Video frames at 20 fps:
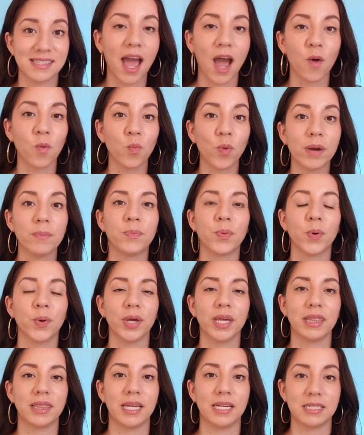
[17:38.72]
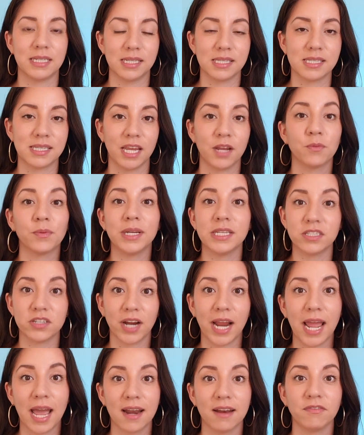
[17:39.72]
At one point they did say, raise your
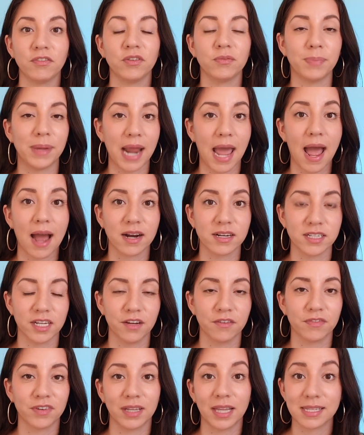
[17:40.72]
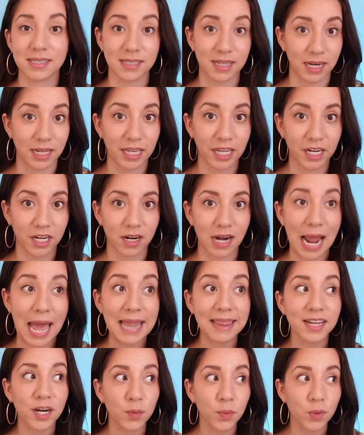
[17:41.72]
hand if you've been acting for less than a year, and there